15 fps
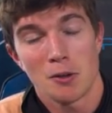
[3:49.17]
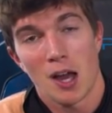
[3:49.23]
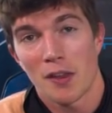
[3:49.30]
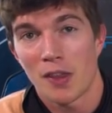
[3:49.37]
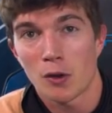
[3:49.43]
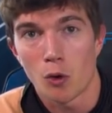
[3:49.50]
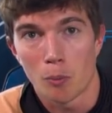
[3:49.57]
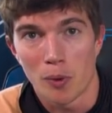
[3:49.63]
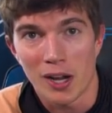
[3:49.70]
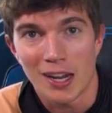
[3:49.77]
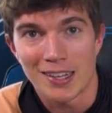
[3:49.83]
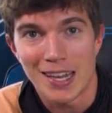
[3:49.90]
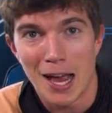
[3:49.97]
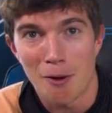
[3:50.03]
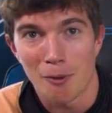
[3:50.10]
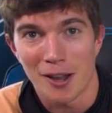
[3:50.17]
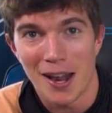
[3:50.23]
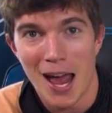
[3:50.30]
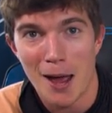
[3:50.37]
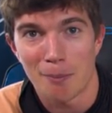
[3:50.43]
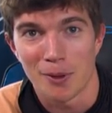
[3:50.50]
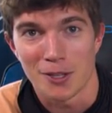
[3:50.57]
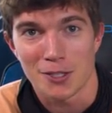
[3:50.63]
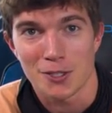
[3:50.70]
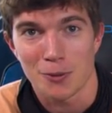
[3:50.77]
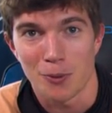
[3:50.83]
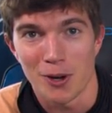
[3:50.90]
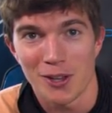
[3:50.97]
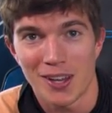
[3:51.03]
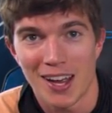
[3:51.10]
I think we'll break it down when it happens.
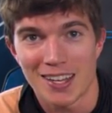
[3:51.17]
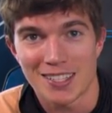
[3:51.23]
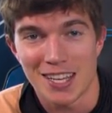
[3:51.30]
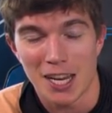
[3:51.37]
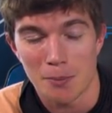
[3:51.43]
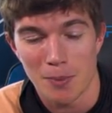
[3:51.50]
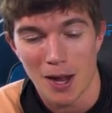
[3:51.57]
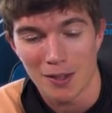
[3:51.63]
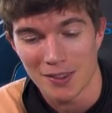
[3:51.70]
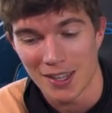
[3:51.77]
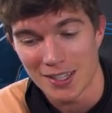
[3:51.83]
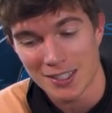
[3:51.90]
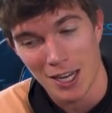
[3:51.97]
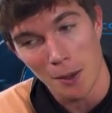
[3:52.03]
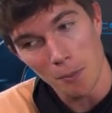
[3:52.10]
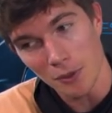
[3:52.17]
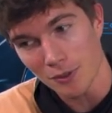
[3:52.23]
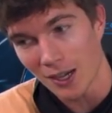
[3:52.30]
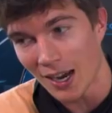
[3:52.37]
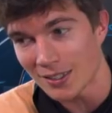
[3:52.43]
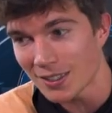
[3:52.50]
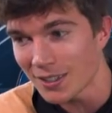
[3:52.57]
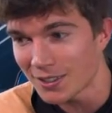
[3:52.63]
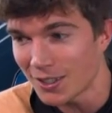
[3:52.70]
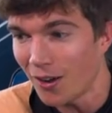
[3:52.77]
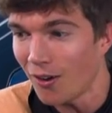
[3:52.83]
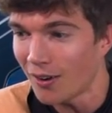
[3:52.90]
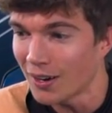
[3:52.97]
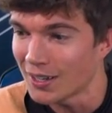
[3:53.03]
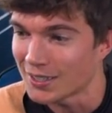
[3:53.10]
What do you guys think about this? Couple crazy
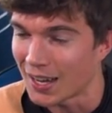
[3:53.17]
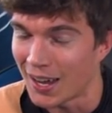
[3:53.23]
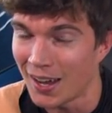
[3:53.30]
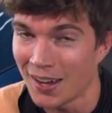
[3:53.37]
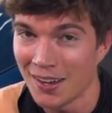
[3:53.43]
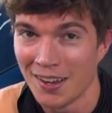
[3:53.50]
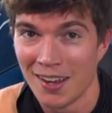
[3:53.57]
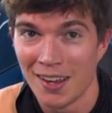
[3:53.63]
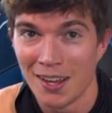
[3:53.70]
stories, huh?